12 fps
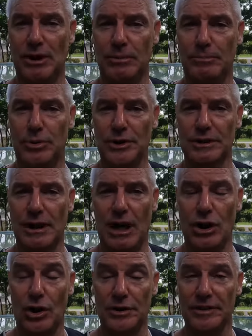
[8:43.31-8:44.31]
and I'm putting
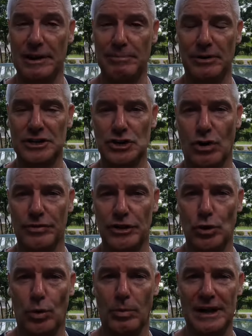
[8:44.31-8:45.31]
a lot of that pressure on
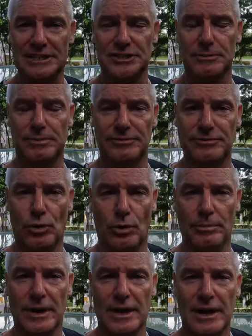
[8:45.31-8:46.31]
the All Blacks to
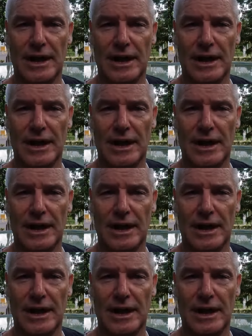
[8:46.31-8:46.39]
perform,